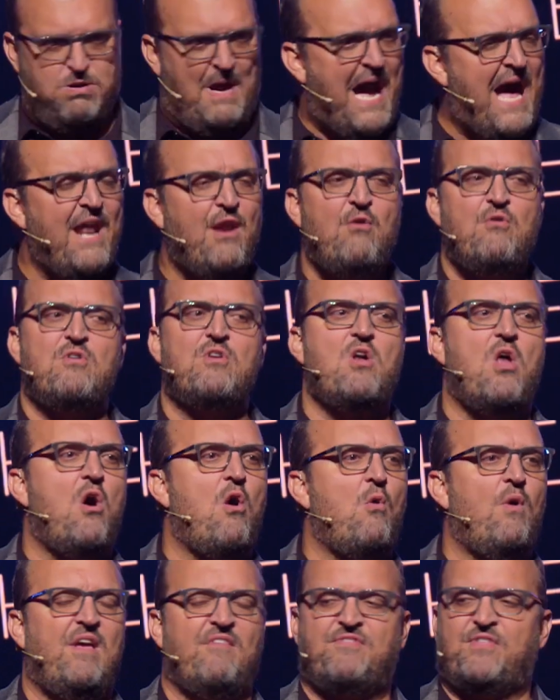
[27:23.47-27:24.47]
I don't
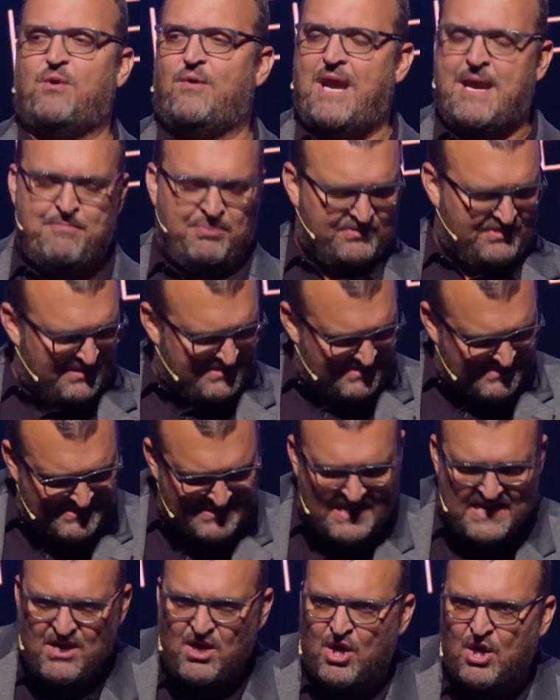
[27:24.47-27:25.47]
know if they're able to
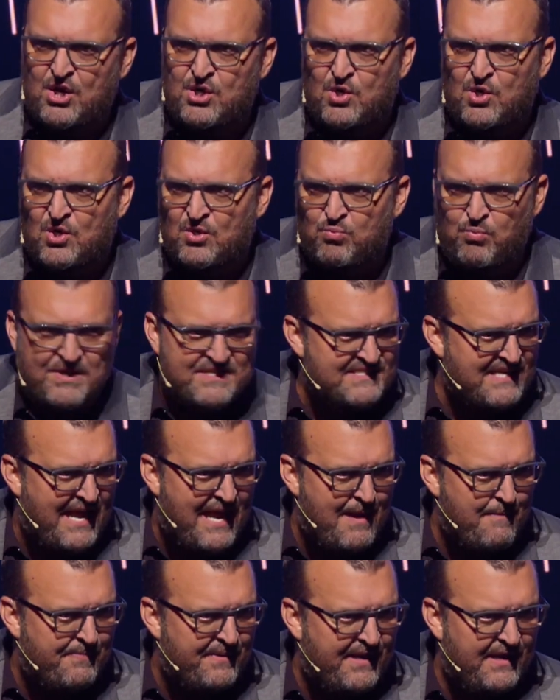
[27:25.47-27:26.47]
see on earth what's
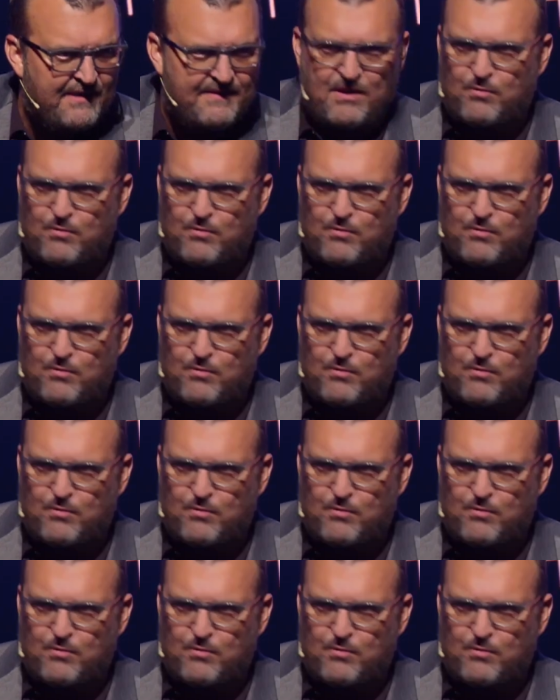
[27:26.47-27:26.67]
happening,